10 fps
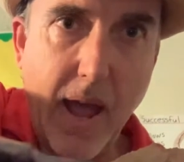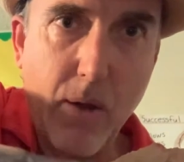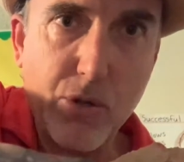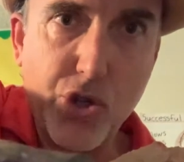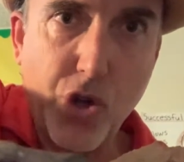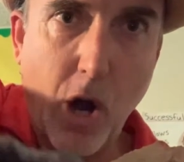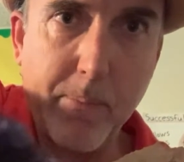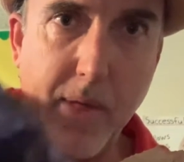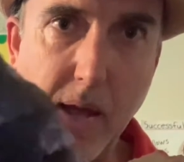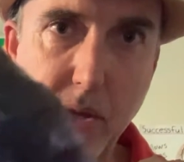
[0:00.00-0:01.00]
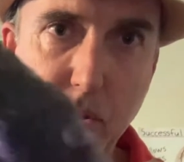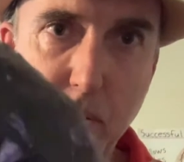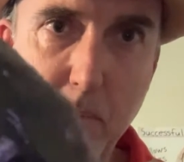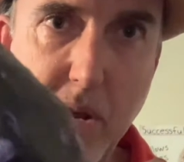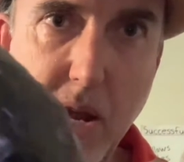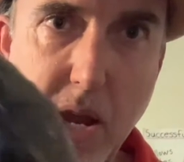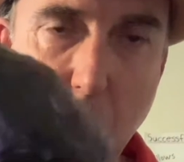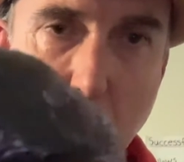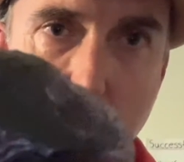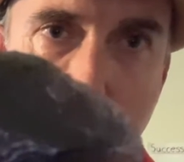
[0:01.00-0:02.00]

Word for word: how sharp that could be.